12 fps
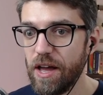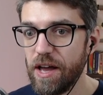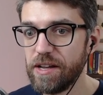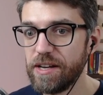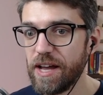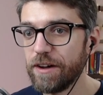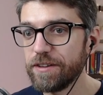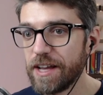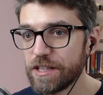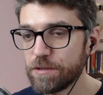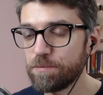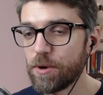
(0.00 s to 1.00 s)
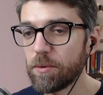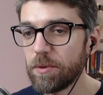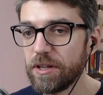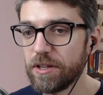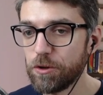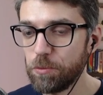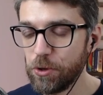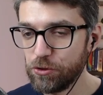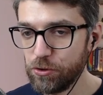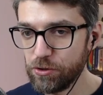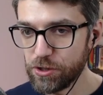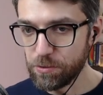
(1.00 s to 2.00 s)
And now that's probably a little bit
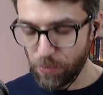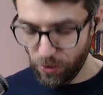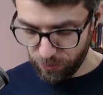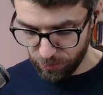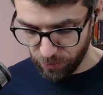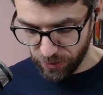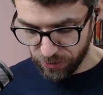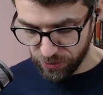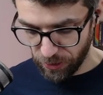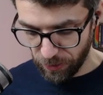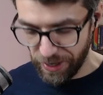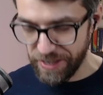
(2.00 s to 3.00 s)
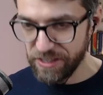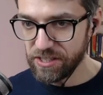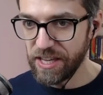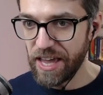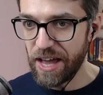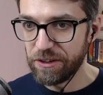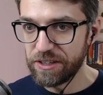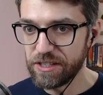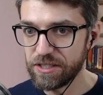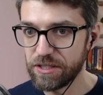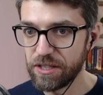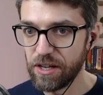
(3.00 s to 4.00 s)
too small. So let's scale
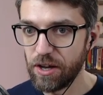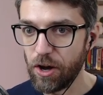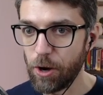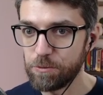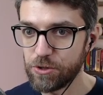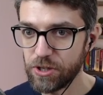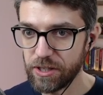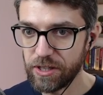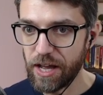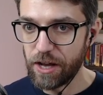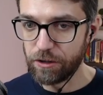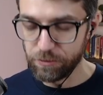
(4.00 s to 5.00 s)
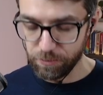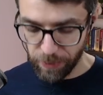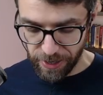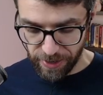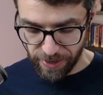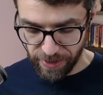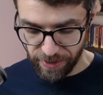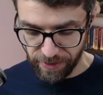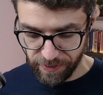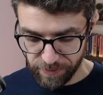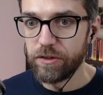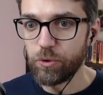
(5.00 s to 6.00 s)
this object down by
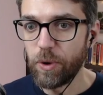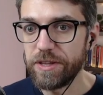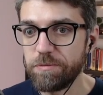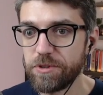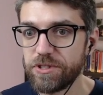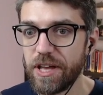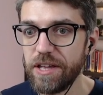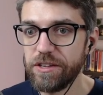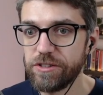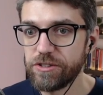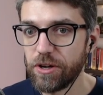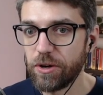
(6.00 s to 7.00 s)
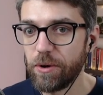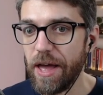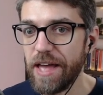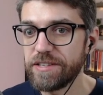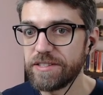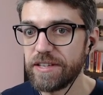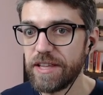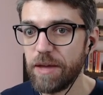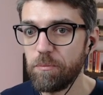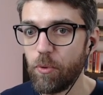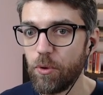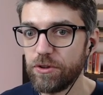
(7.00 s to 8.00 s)
20%. So S and
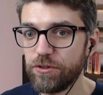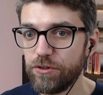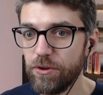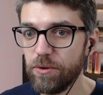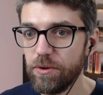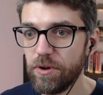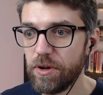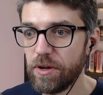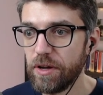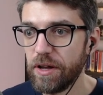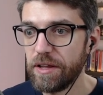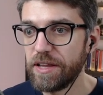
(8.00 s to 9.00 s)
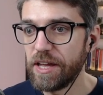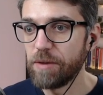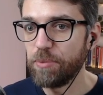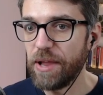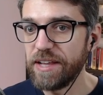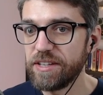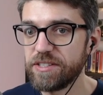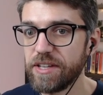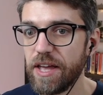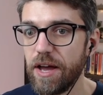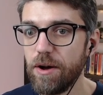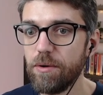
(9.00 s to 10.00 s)
then 0.2. Then apply the
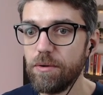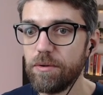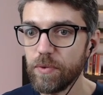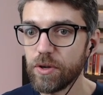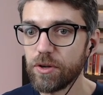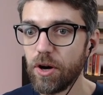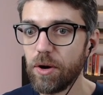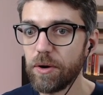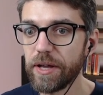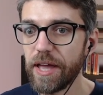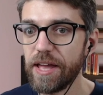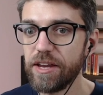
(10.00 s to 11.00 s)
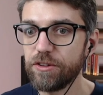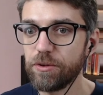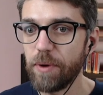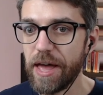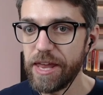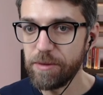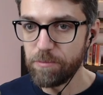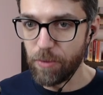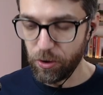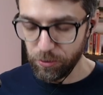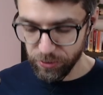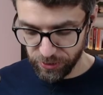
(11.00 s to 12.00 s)
scale. Go again into edit
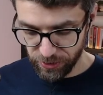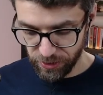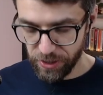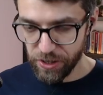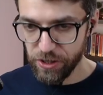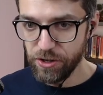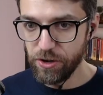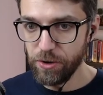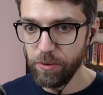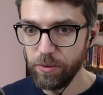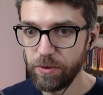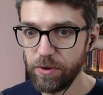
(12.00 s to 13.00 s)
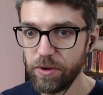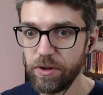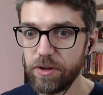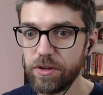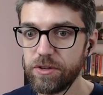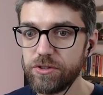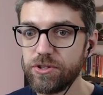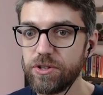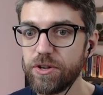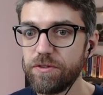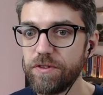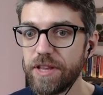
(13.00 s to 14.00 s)
mode. U, show
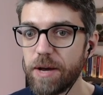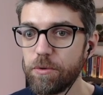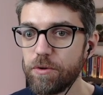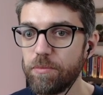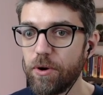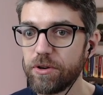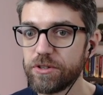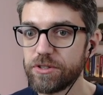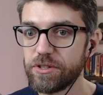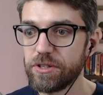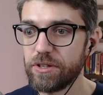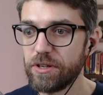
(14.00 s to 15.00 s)
UVW box.